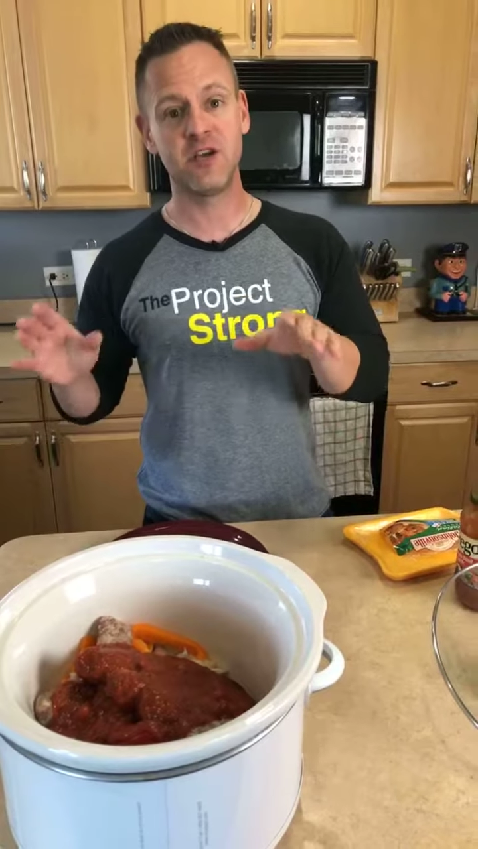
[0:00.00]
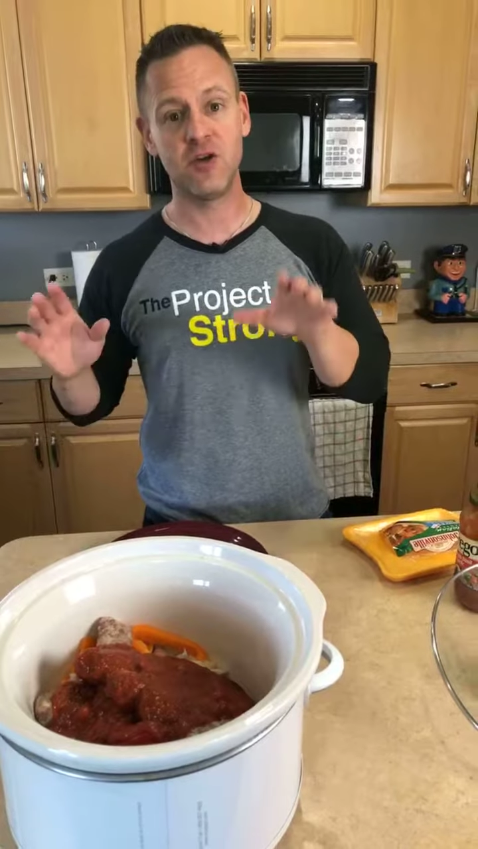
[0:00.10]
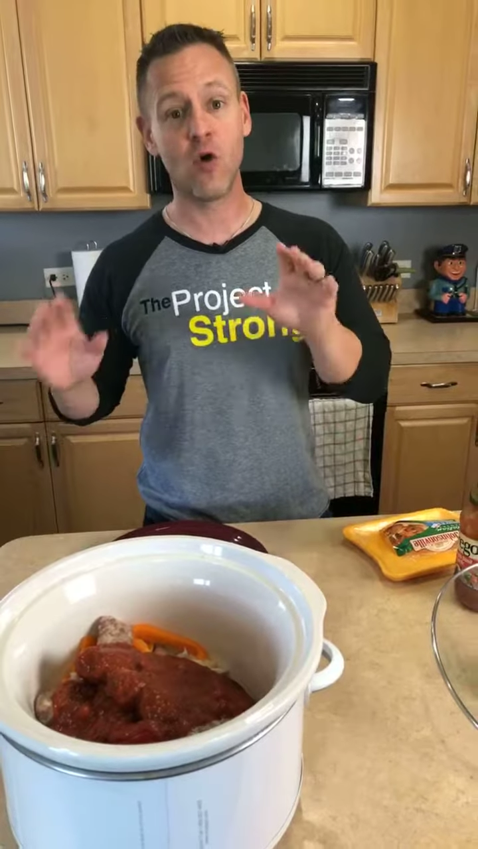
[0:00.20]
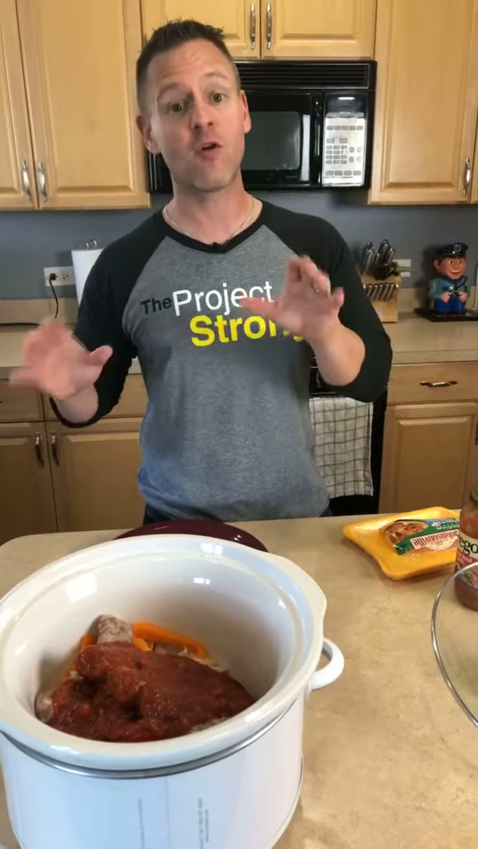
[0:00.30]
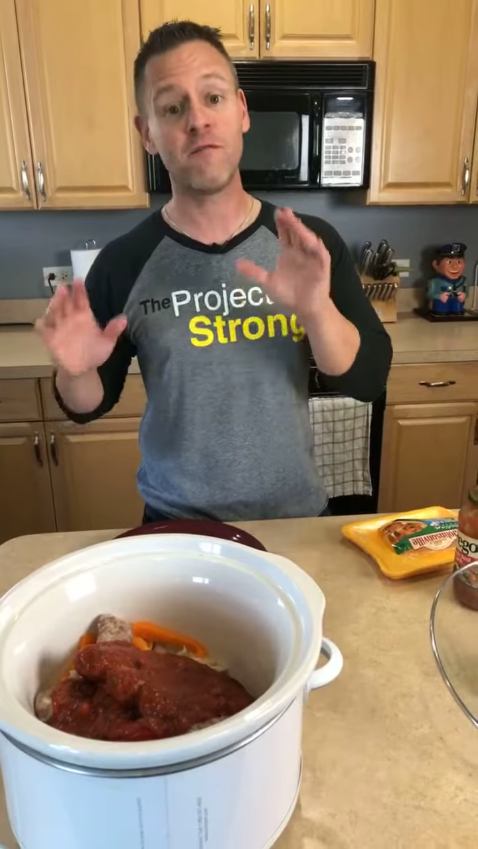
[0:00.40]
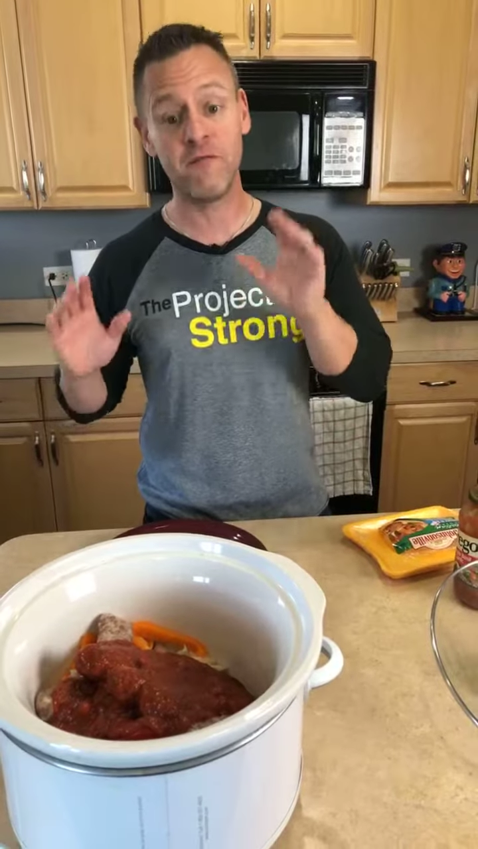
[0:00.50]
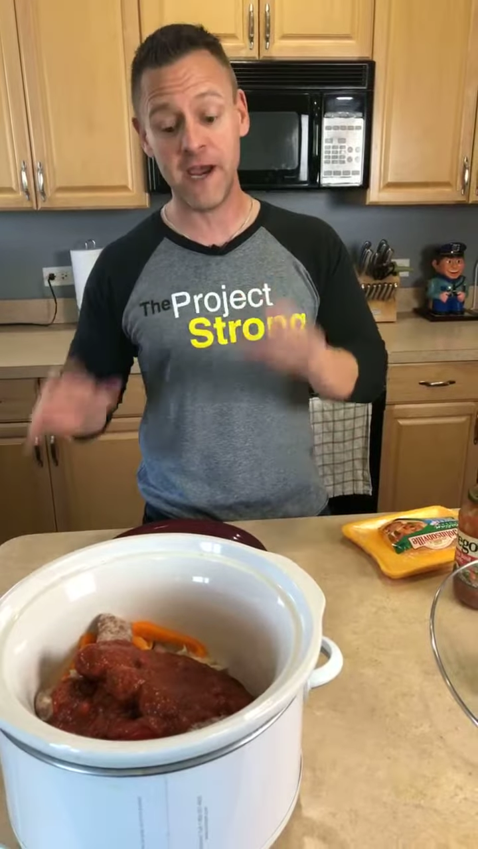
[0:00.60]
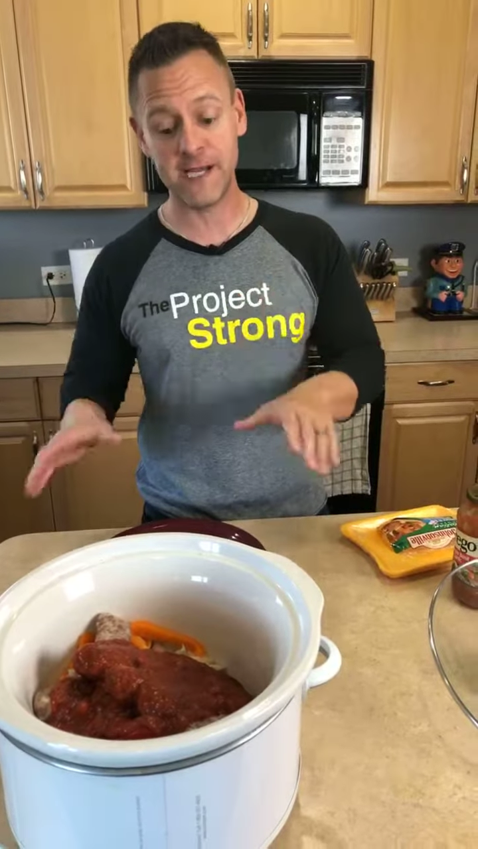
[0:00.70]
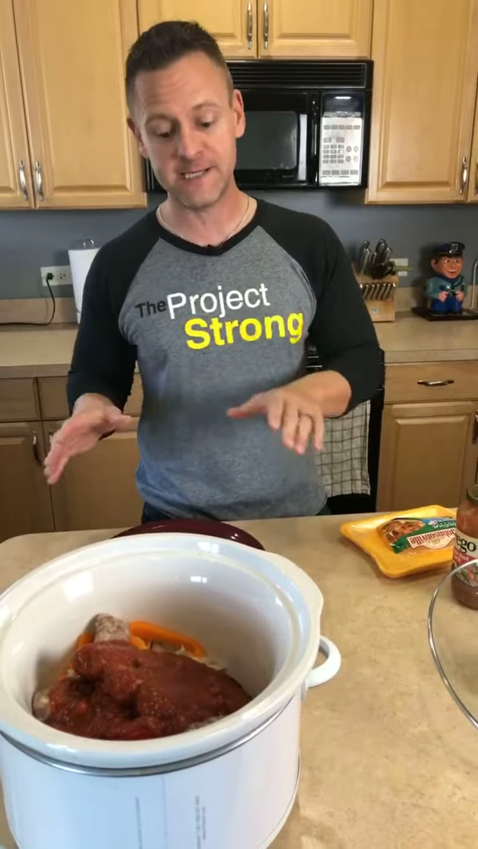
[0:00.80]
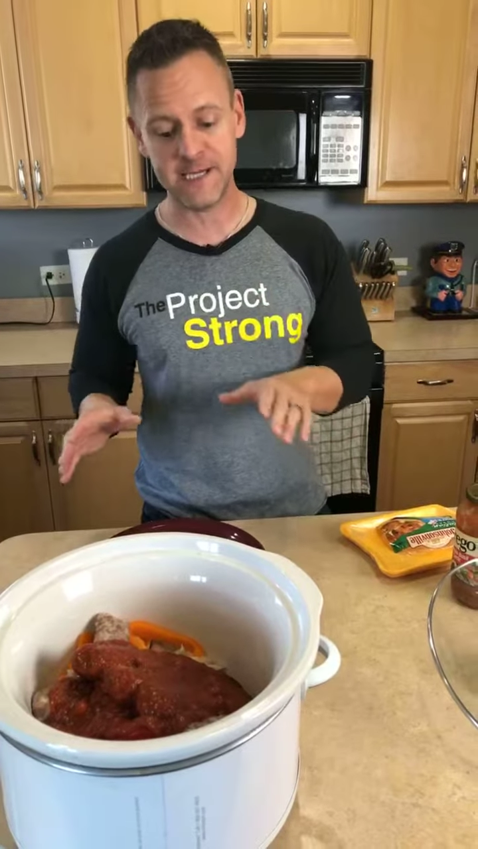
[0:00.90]
your
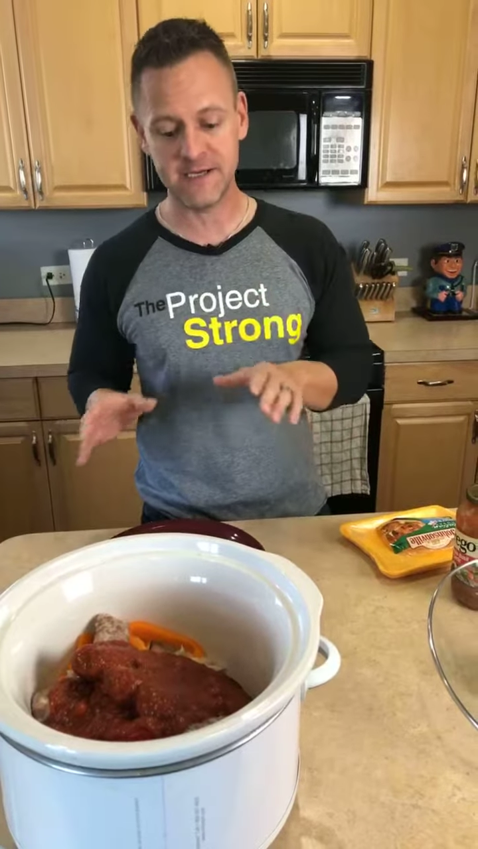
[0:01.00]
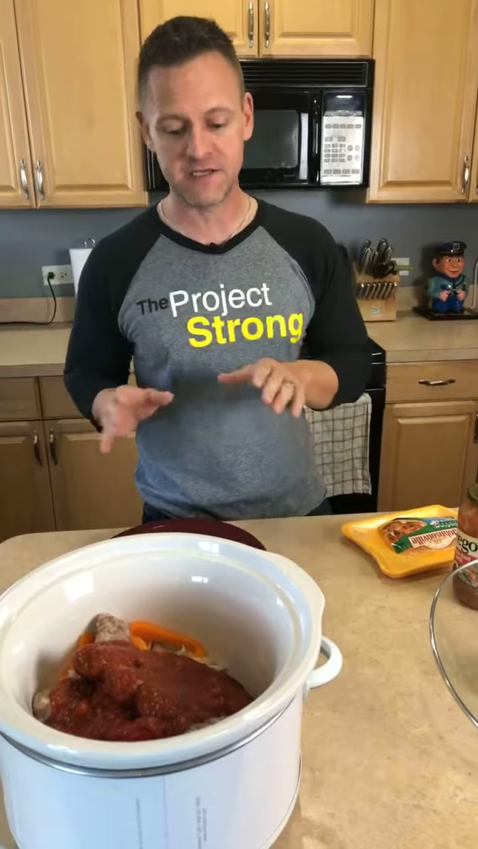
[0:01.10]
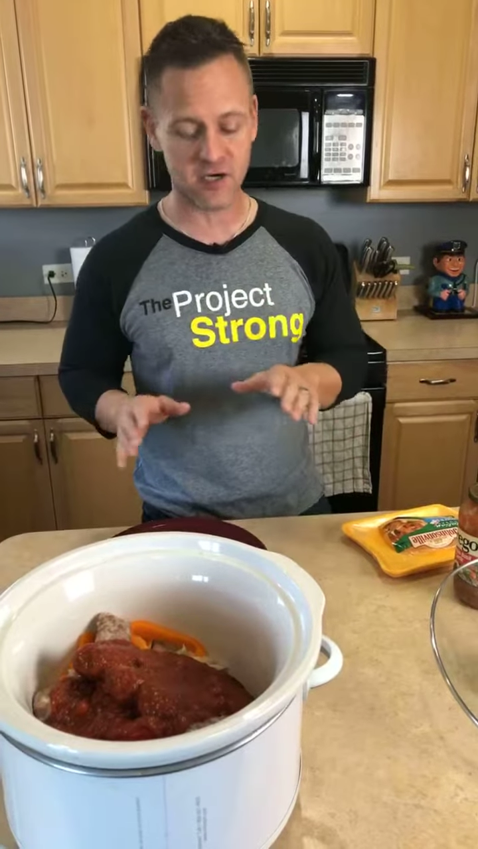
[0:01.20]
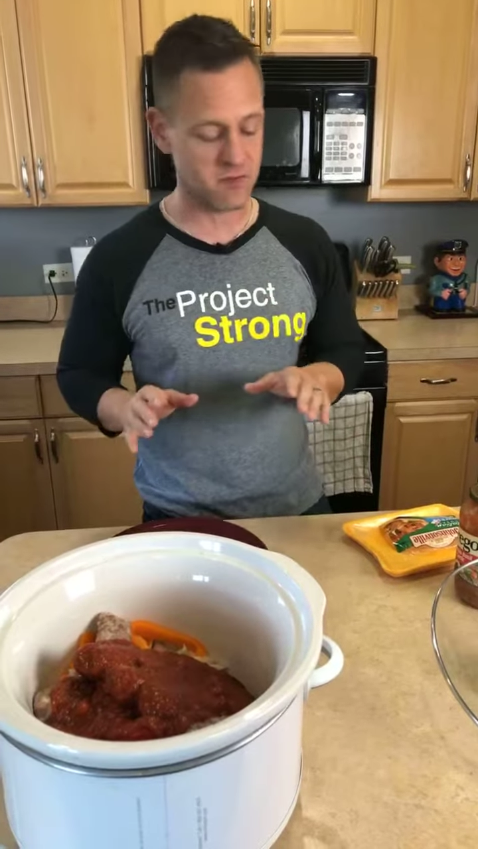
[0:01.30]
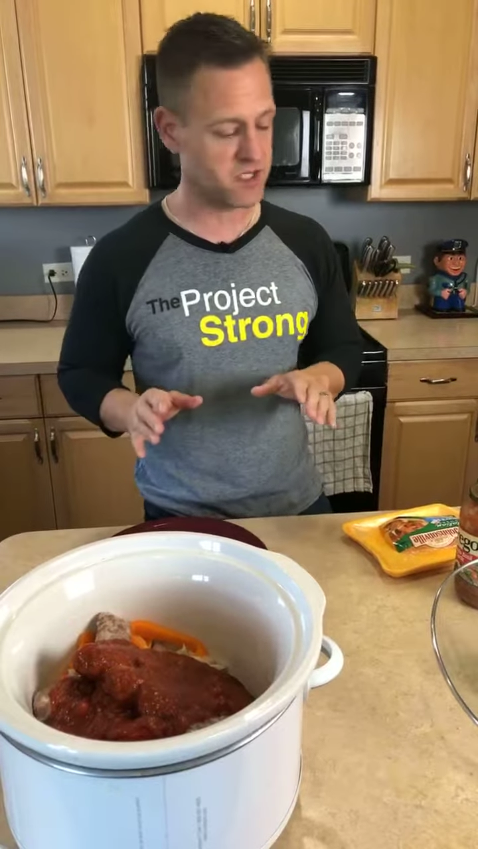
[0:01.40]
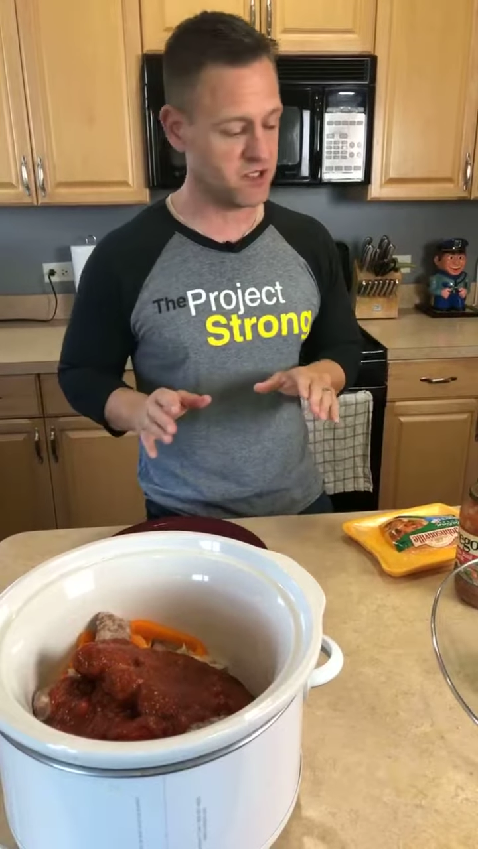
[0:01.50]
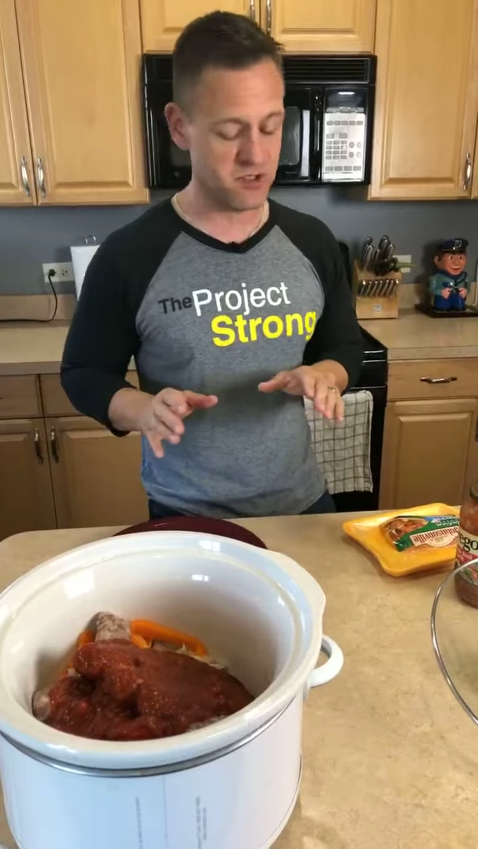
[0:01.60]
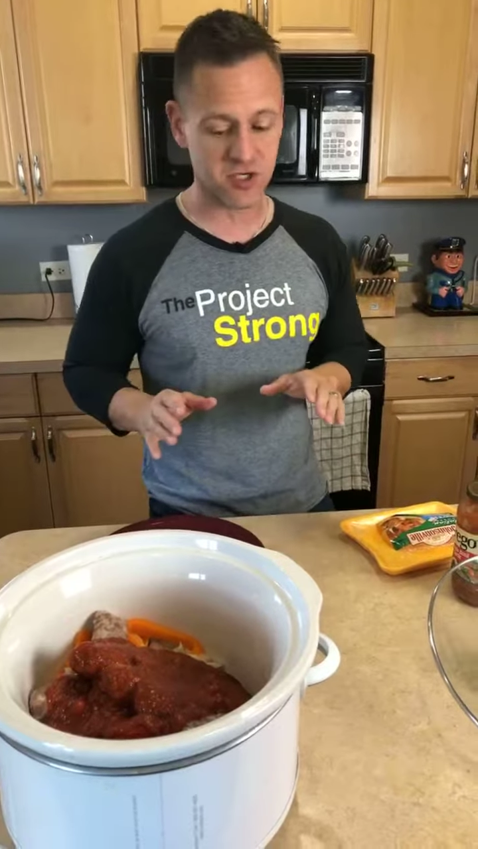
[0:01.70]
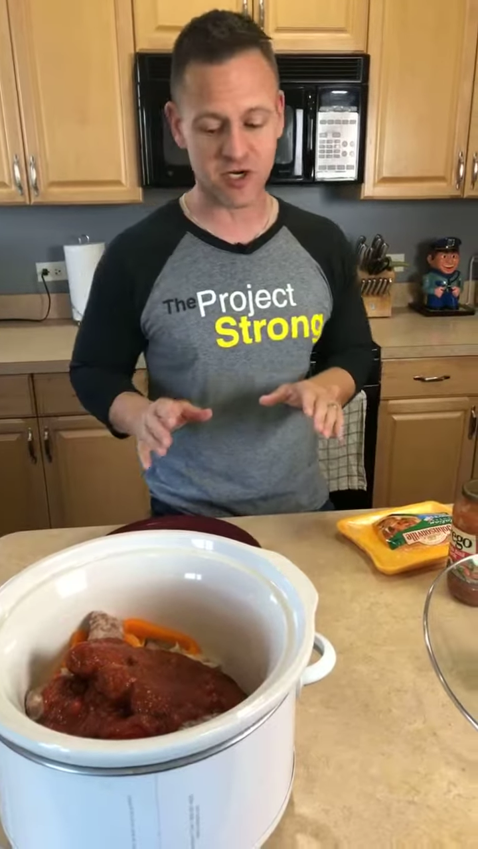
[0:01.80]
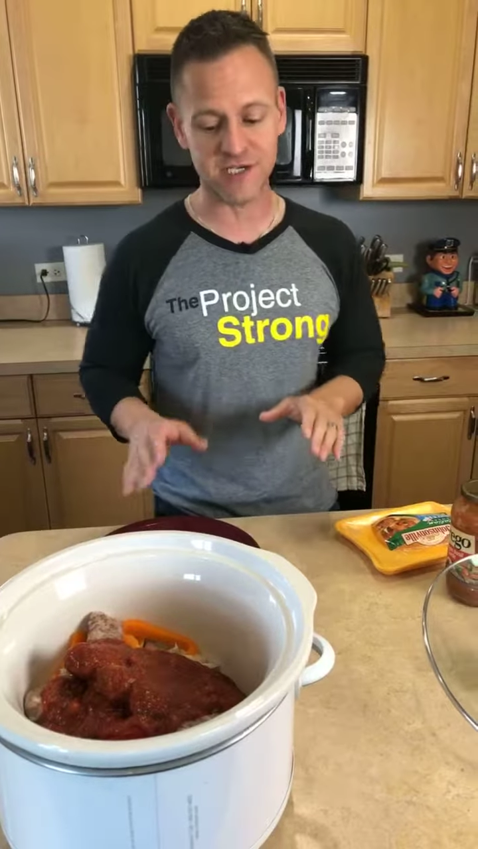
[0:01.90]
fancy in terms of
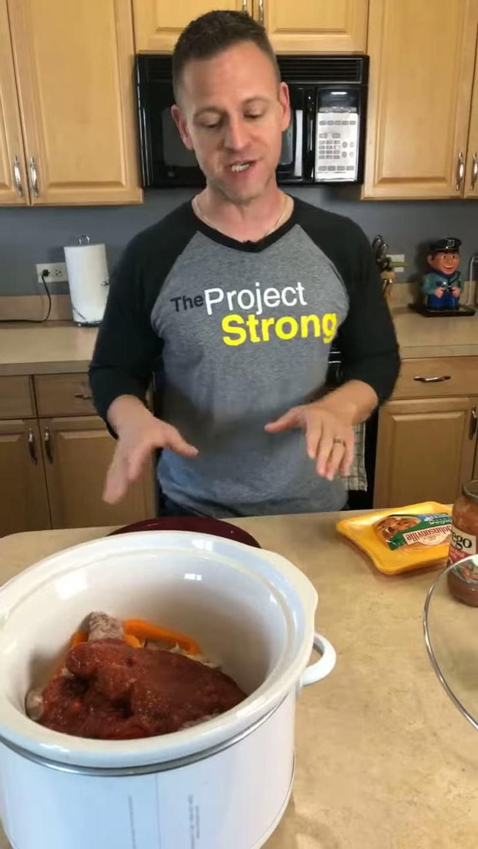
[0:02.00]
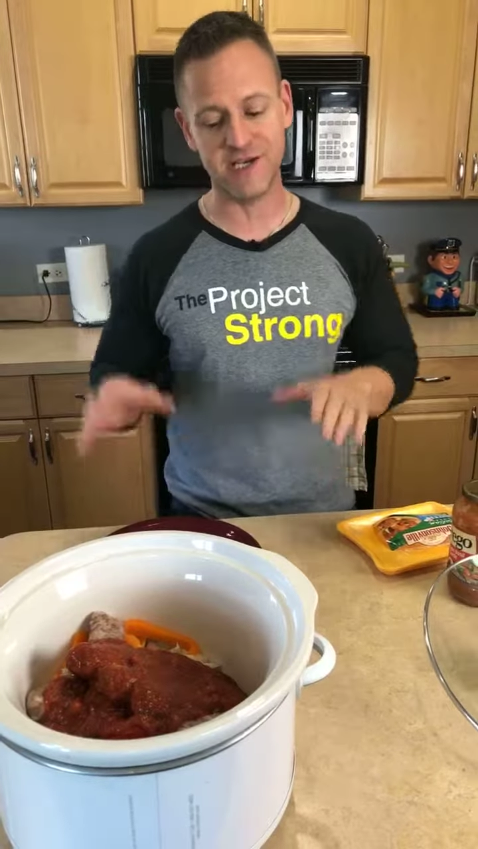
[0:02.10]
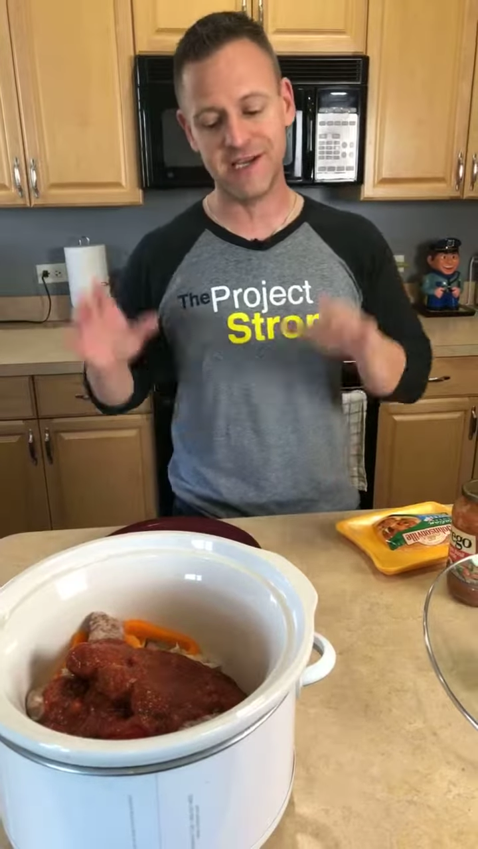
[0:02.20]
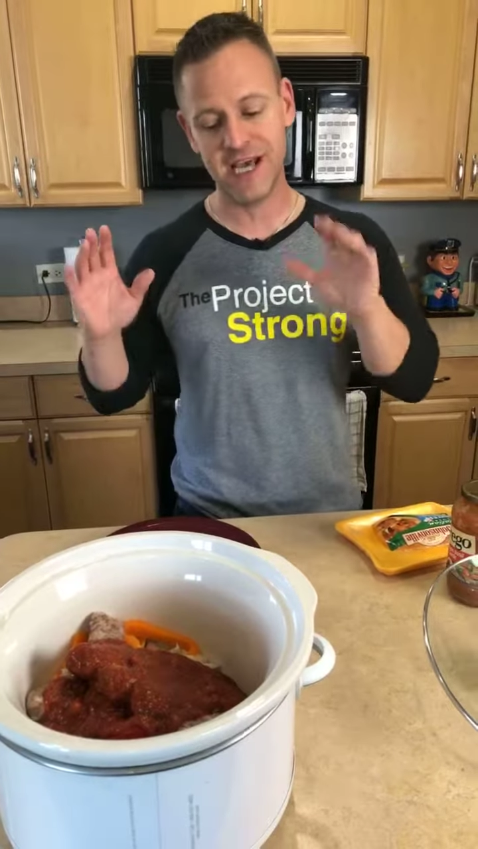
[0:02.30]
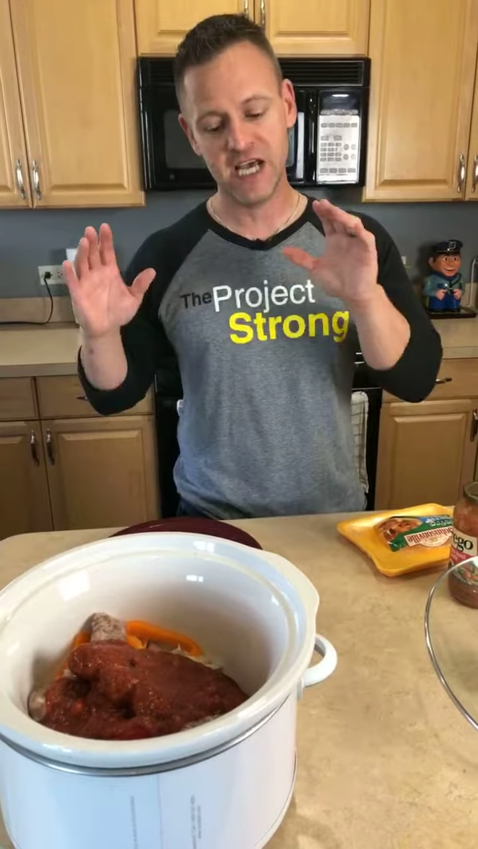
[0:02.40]
nutrition.